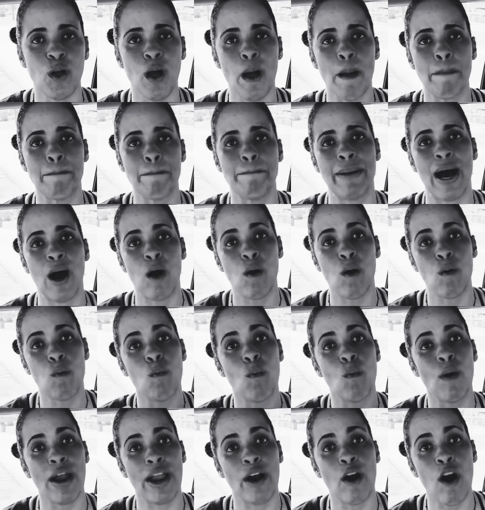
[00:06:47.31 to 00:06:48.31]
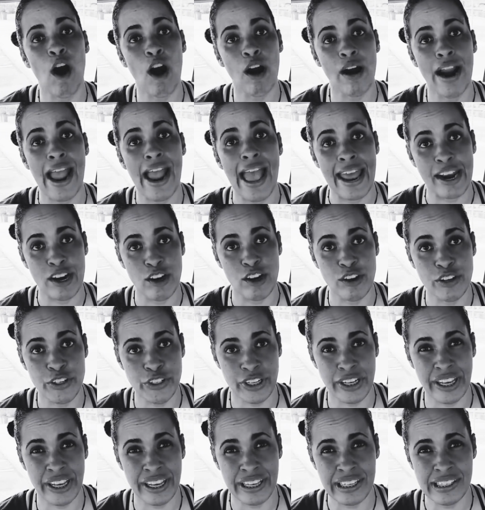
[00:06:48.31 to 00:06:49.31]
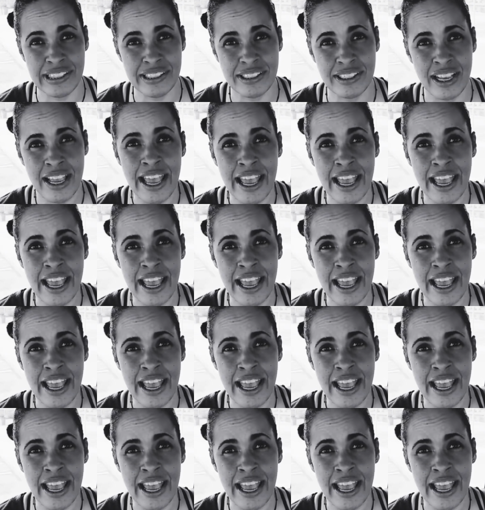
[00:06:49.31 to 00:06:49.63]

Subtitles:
about where our energy is,